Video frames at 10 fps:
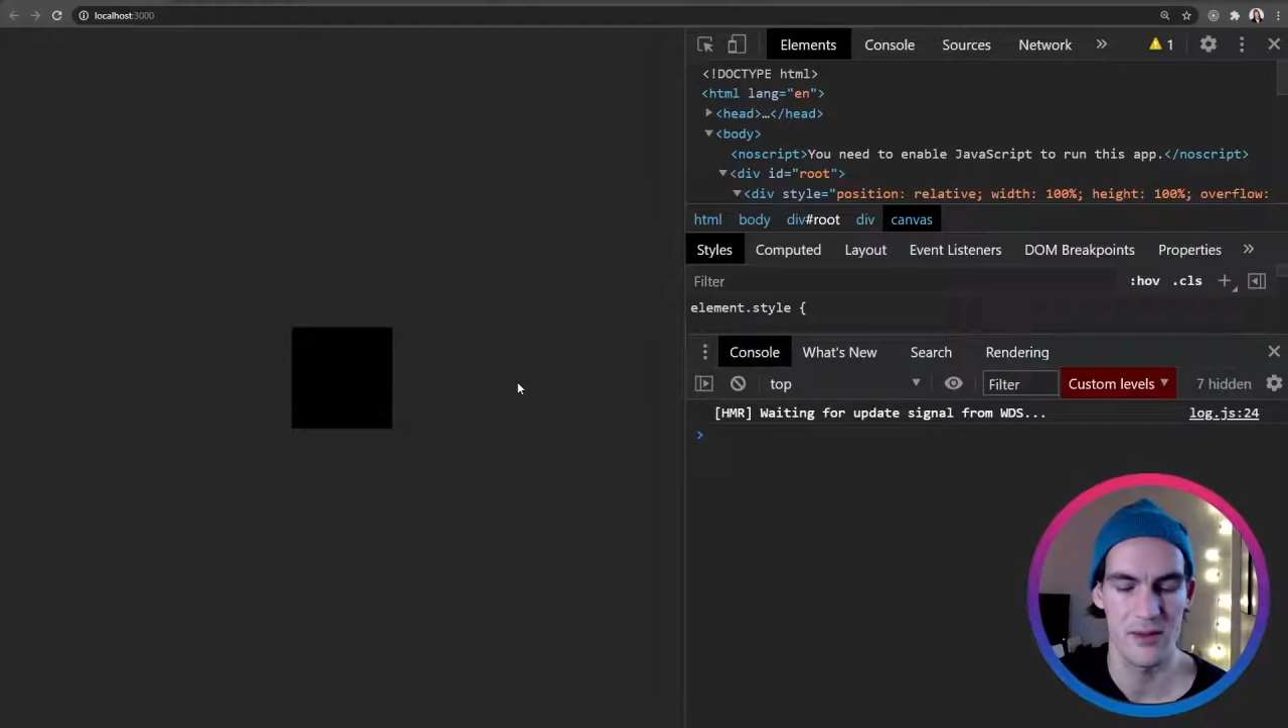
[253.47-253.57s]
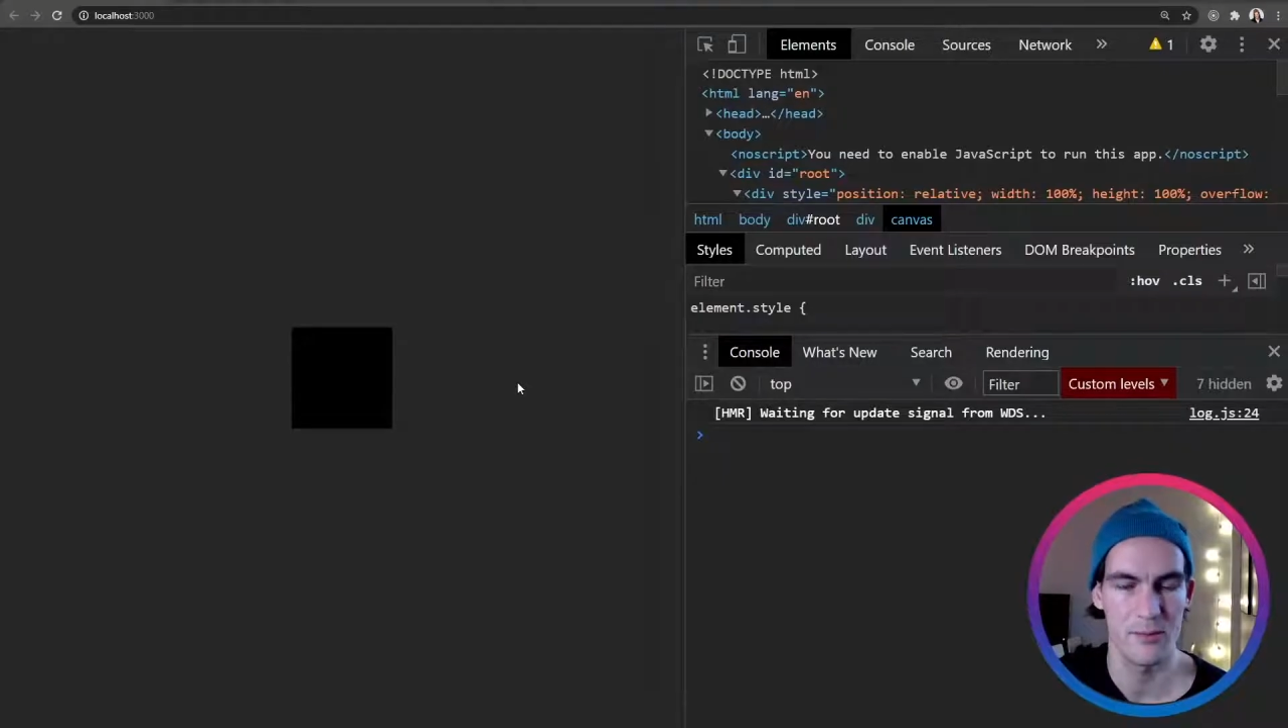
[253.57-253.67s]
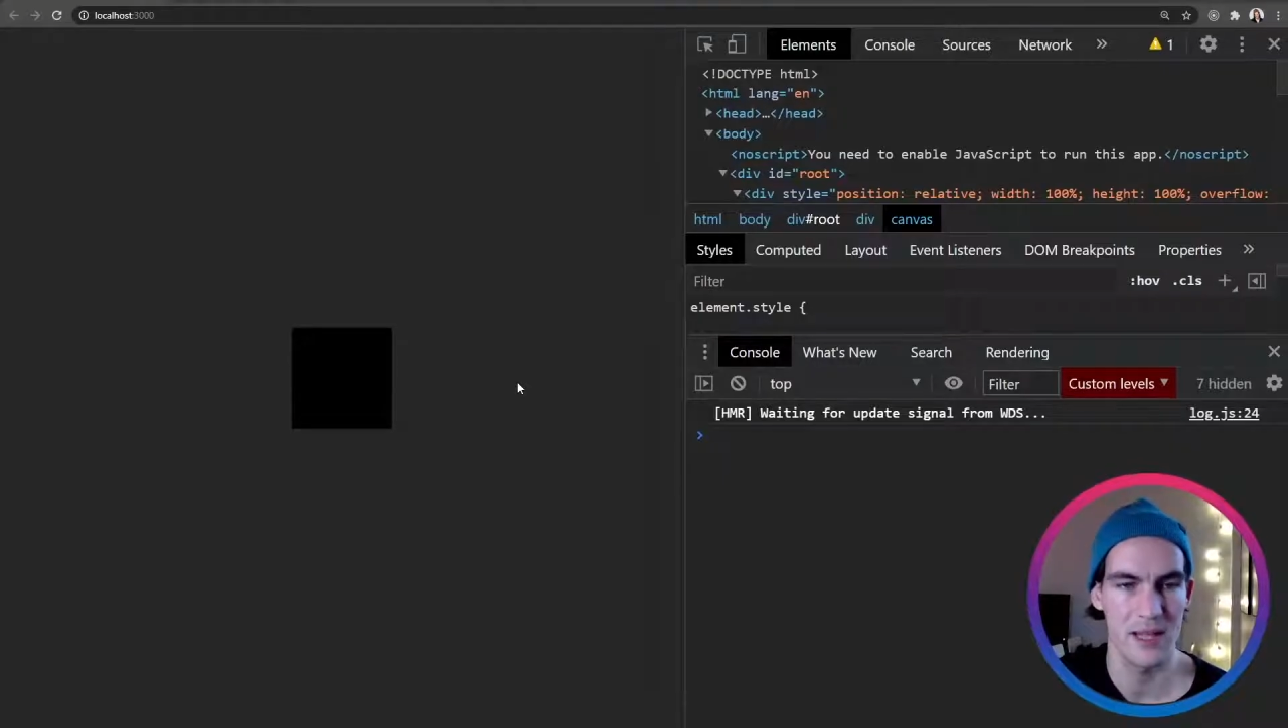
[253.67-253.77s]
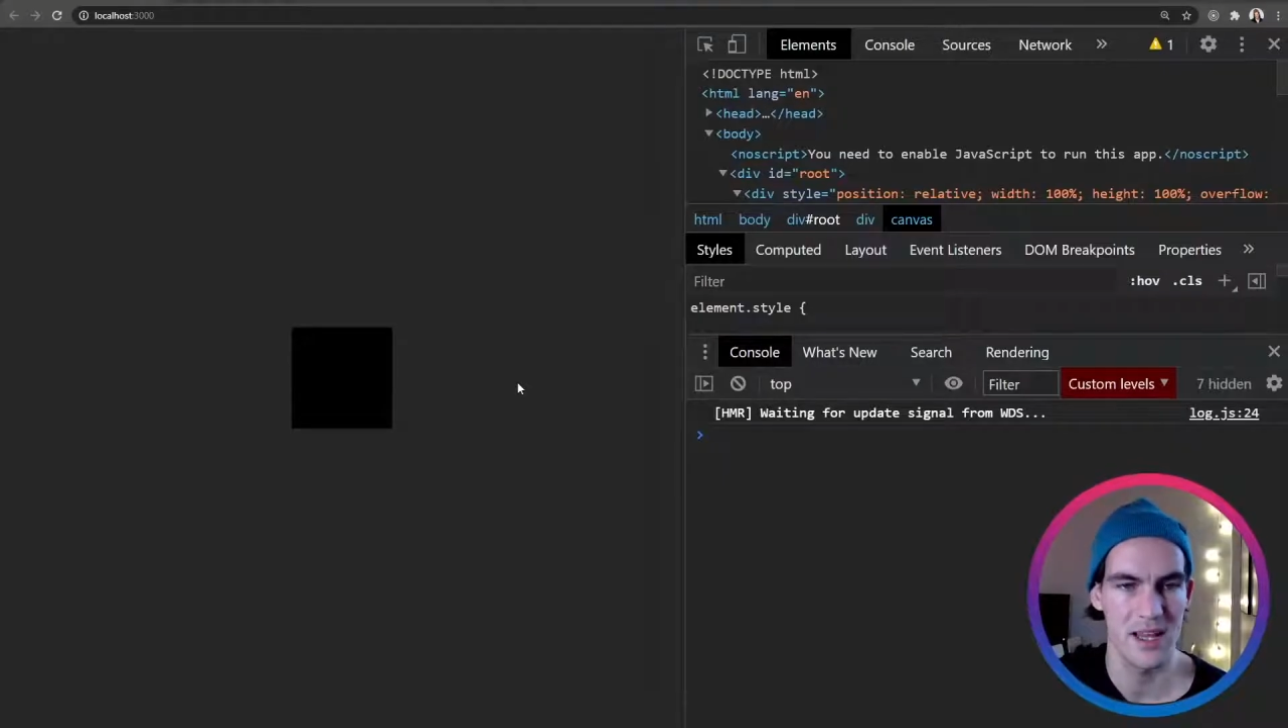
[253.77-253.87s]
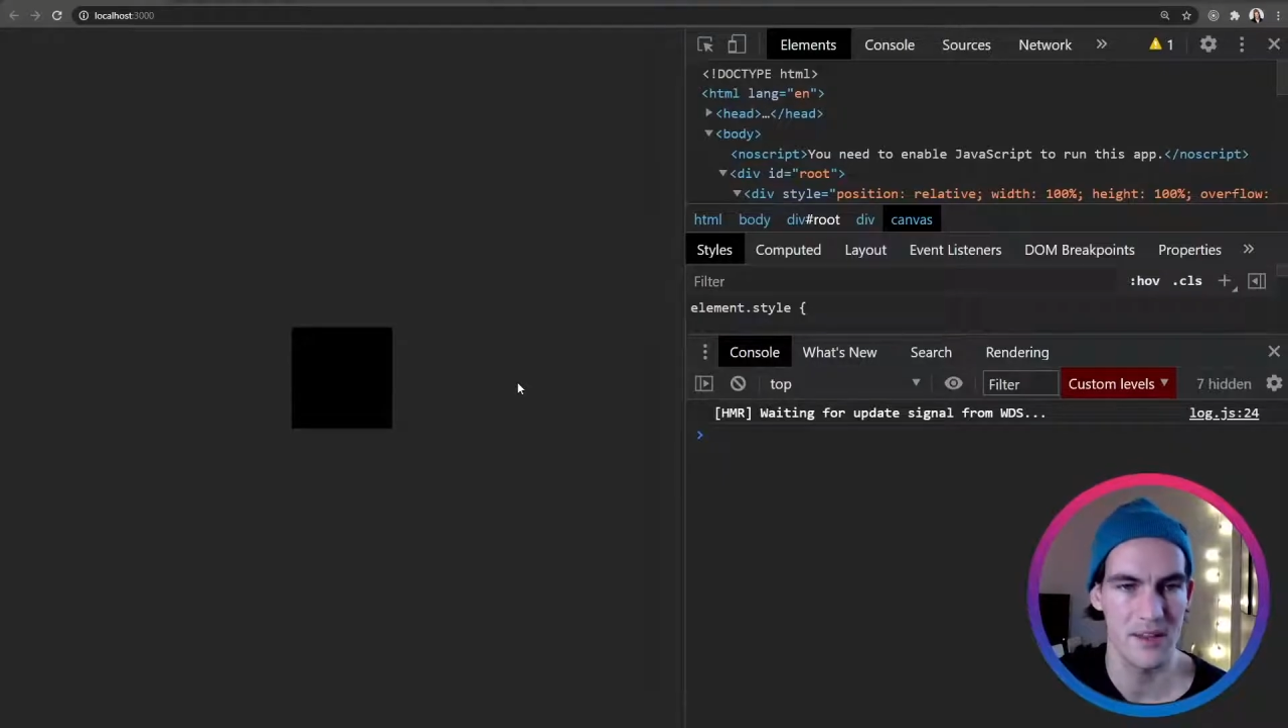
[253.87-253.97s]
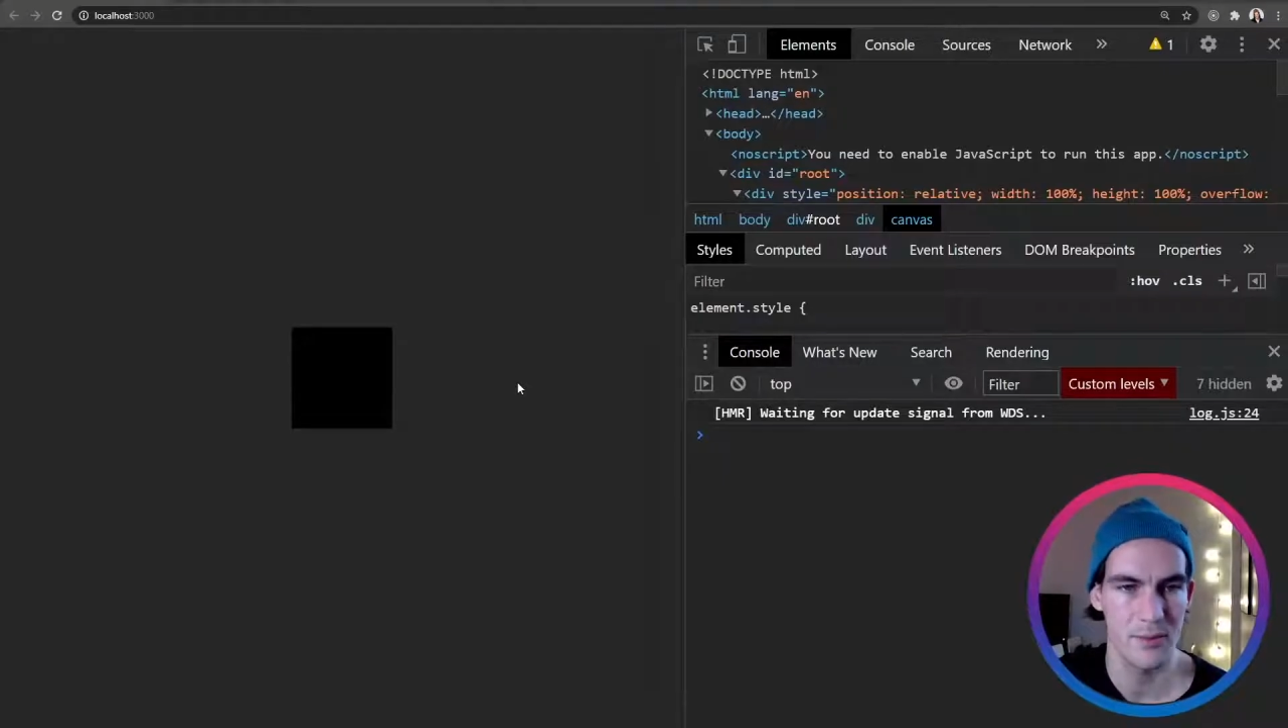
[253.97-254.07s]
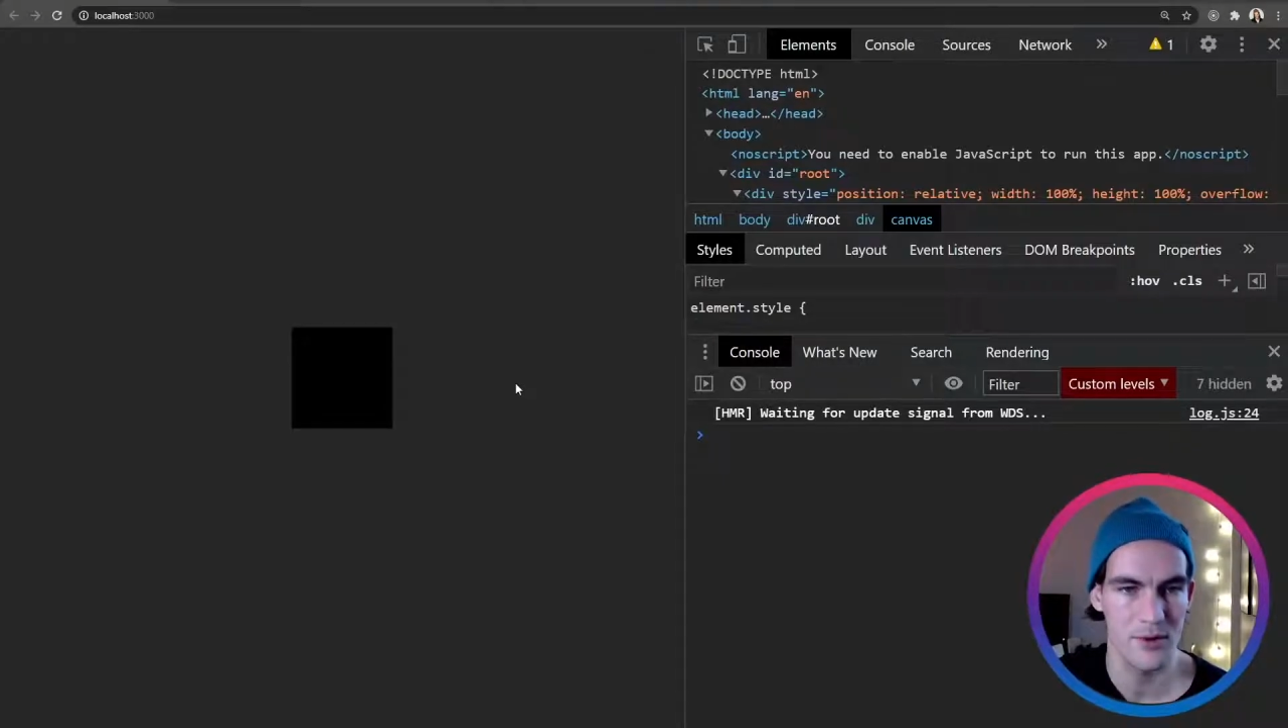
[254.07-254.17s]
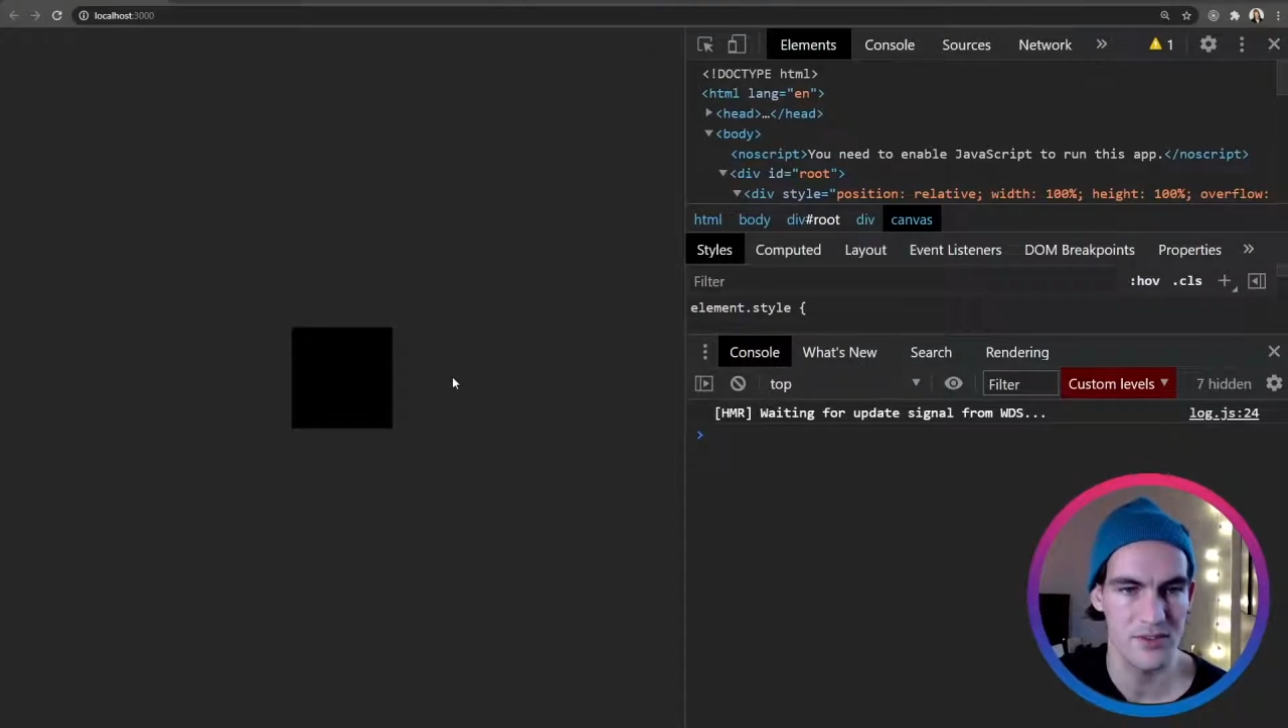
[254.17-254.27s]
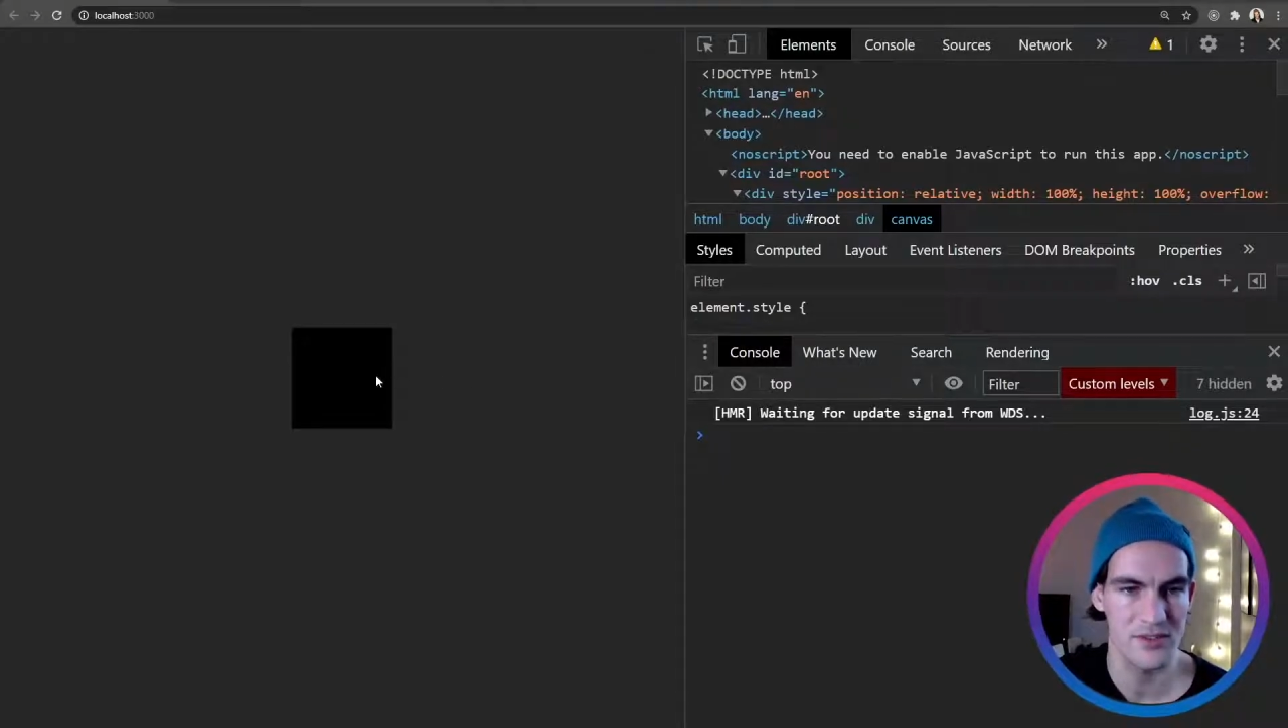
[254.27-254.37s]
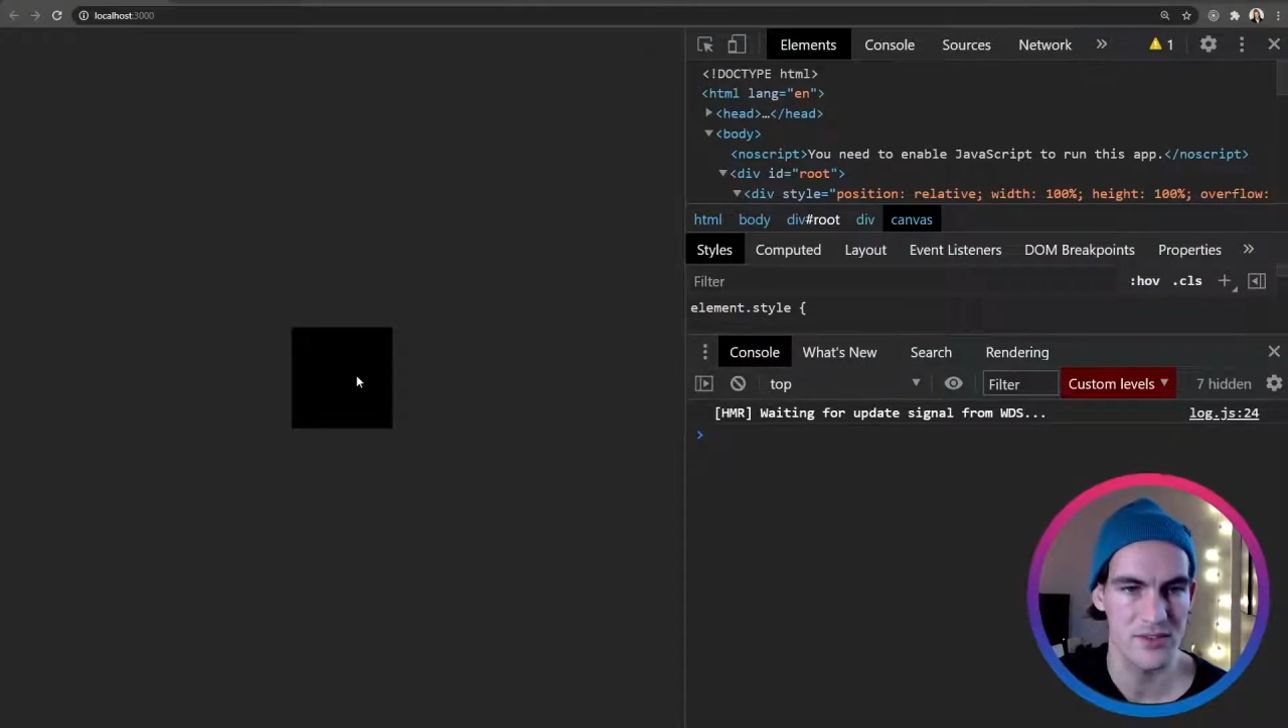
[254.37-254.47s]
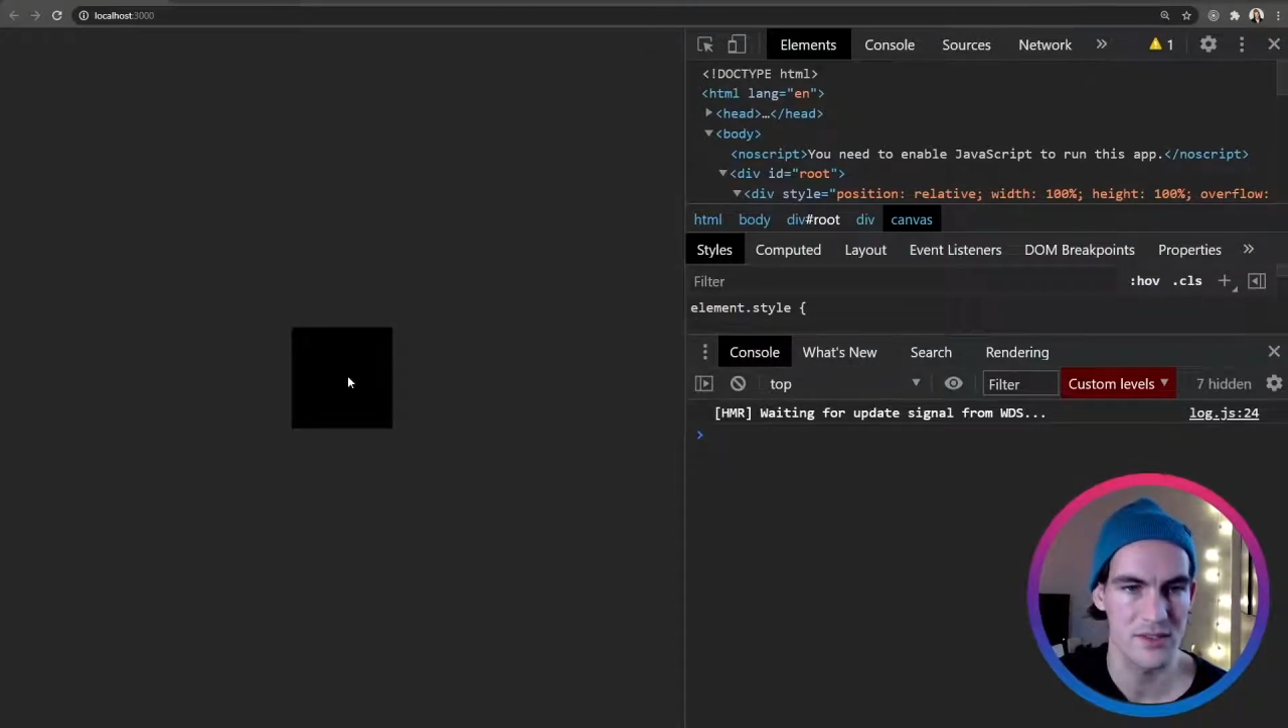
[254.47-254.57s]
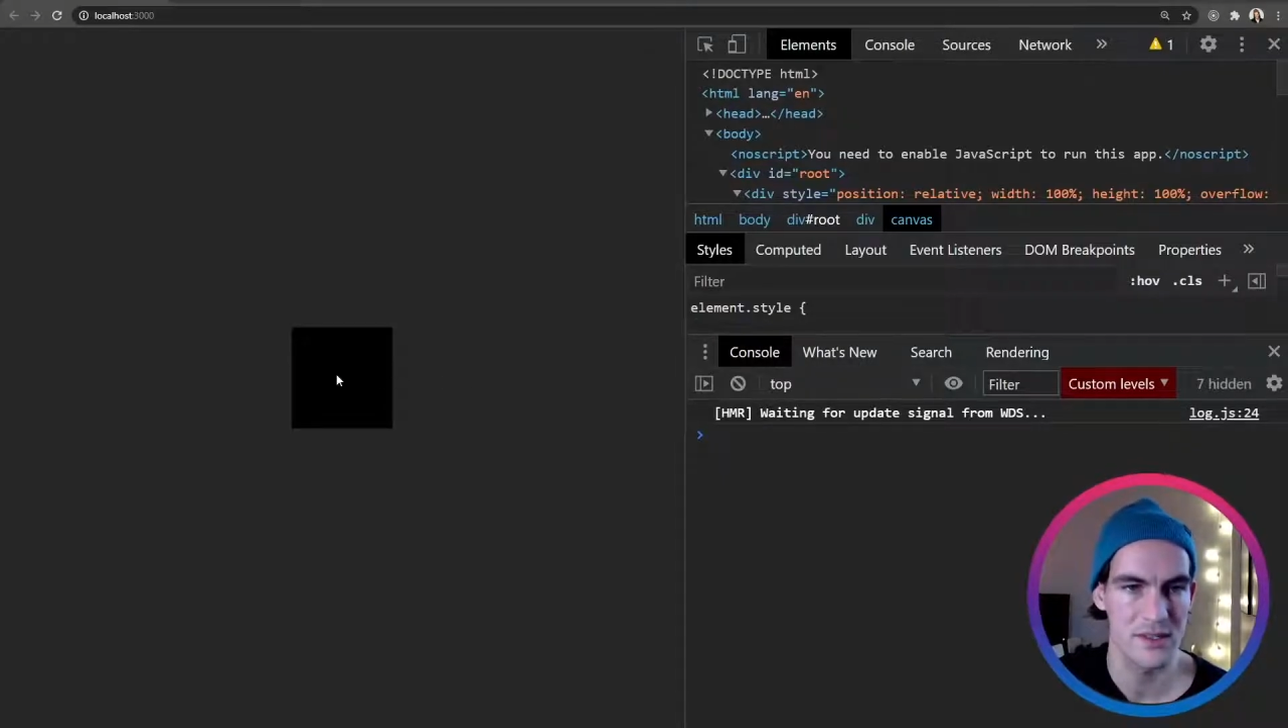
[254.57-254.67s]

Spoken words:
black box,